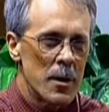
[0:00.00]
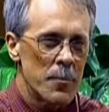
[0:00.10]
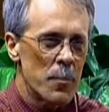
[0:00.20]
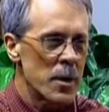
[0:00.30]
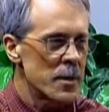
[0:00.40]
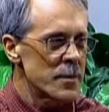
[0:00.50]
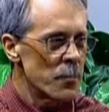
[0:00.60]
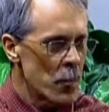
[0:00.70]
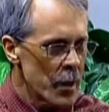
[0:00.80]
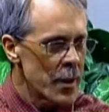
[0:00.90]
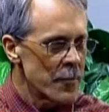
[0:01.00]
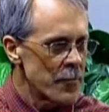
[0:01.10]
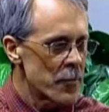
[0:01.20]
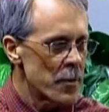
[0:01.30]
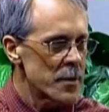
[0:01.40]
but it's bringing
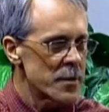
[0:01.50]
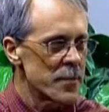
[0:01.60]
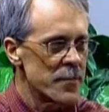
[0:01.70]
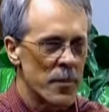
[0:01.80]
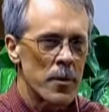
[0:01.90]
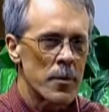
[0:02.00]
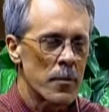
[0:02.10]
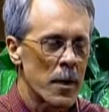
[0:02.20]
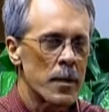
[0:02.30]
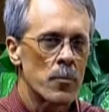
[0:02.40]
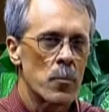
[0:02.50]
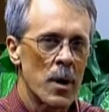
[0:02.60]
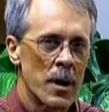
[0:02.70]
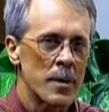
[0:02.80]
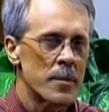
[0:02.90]
for us a far greater
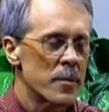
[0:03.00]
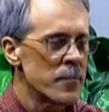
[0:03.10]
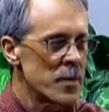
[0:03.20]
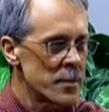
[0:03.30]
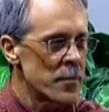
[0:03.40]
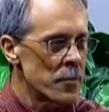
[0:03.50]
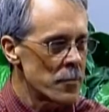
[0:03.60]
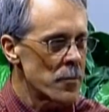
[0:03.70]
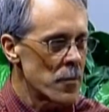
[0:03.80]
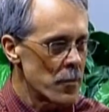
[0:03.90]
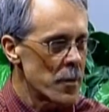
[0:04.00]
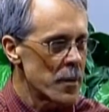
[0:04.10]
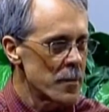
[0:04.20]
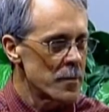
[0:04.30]
weight of eternal glory.